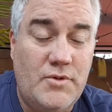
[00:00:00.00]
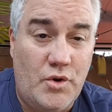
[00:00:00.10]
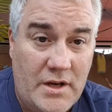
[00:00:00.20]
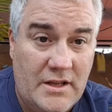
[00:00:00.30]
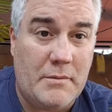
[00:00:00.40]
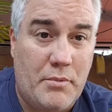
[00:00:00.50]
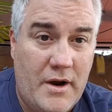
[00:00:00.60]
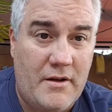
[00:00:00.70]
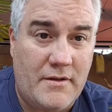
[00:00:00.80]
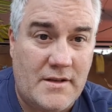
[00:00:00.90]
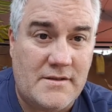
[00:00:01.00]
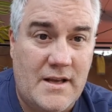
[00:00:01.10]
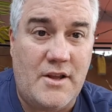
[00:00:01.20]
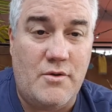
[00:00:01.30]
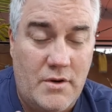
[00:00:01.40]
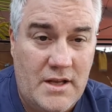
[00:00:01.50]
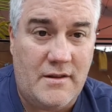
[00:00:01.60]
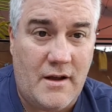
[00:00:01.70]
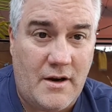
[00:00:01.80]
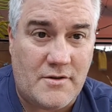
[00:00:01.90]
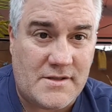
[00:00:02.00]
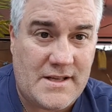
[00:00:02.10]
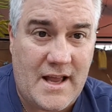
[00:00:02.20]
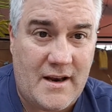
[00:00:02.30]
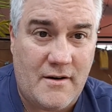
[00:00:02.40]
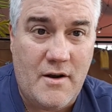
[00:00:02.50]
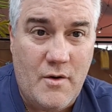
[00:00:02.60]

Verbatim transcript: You need to pray on this and you need to understand